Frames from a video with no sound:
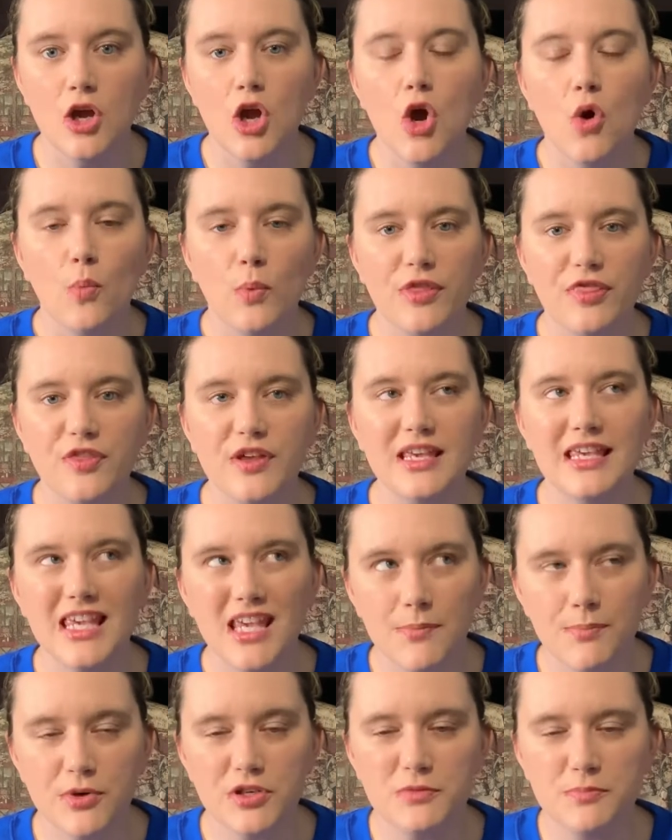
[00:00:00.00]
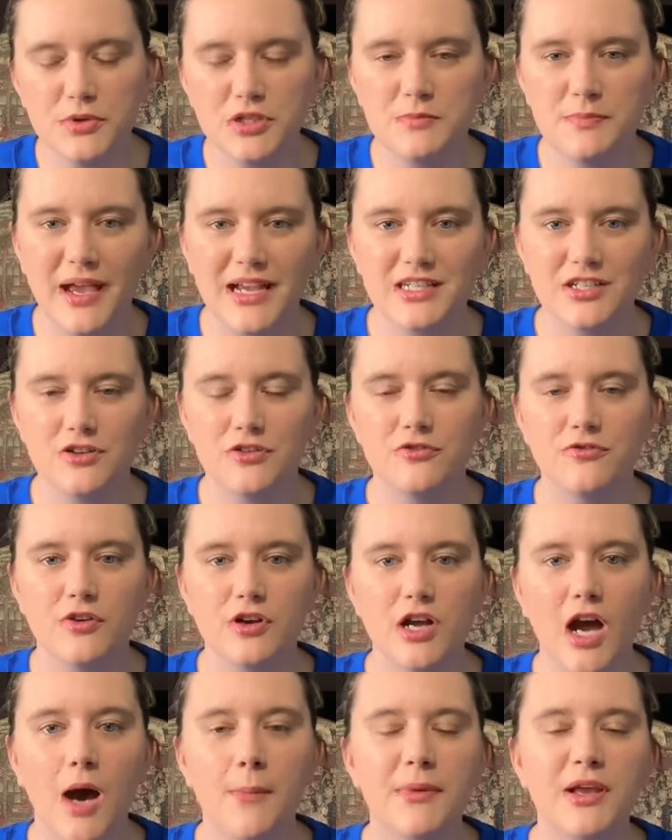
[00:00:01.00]
with the Keeper's perspective
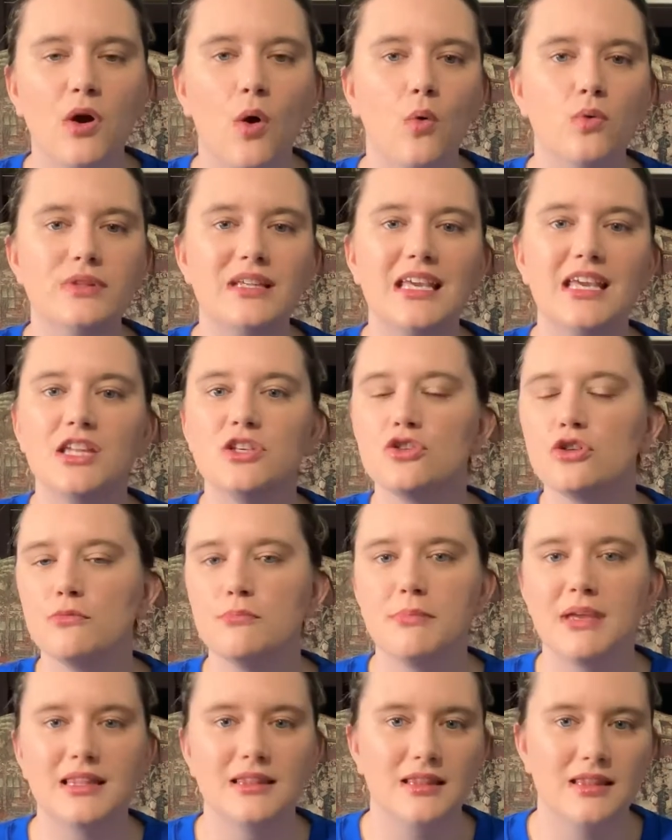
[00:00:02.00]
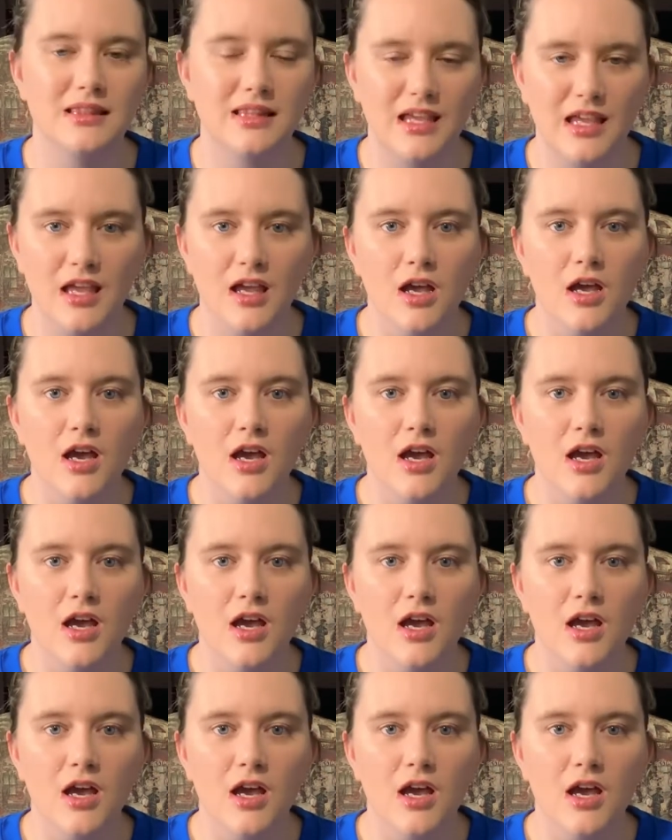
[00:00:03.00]
coming only intermittently